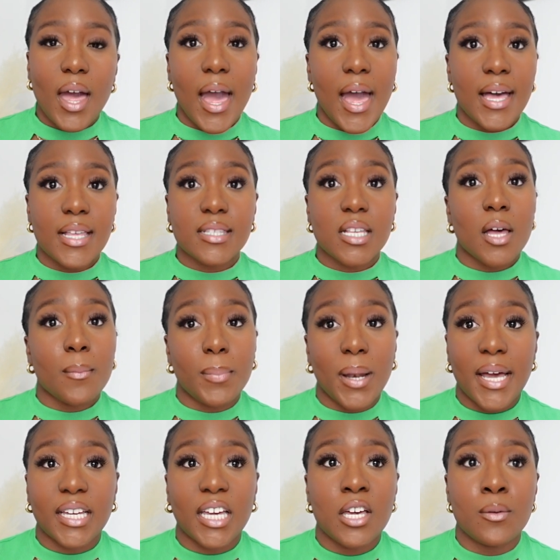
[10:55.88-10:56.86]
as a
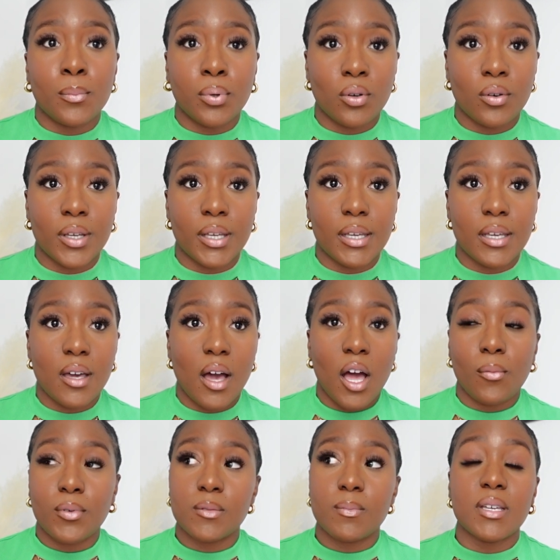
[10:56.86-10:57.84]
Black employee, I
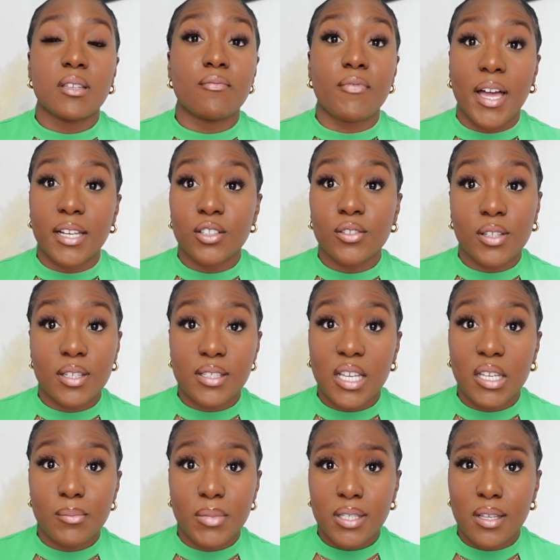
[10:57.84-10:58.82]
was being valued the
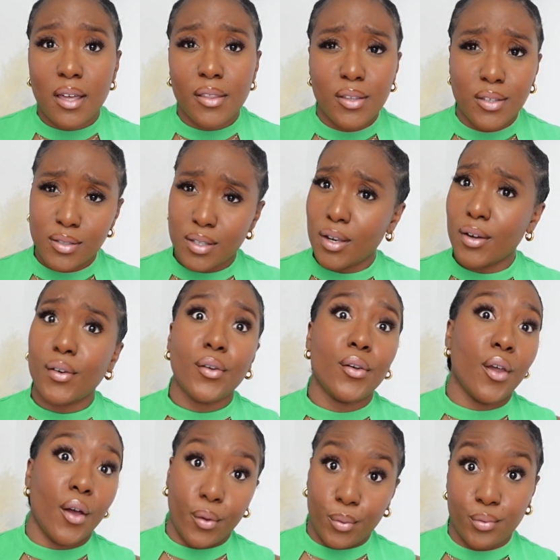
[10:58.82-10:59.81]
same as others?
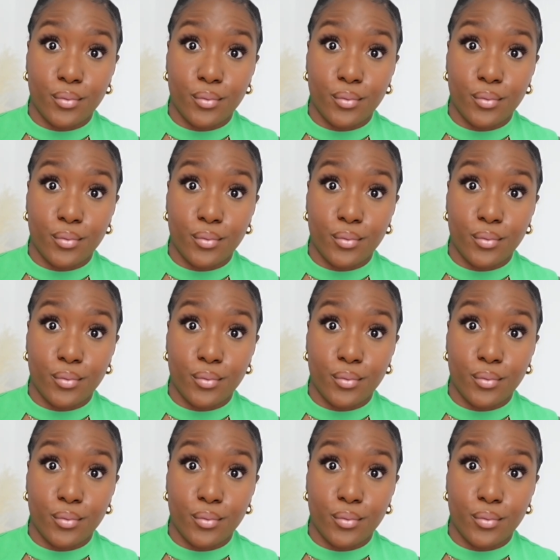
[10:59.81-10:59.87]
No.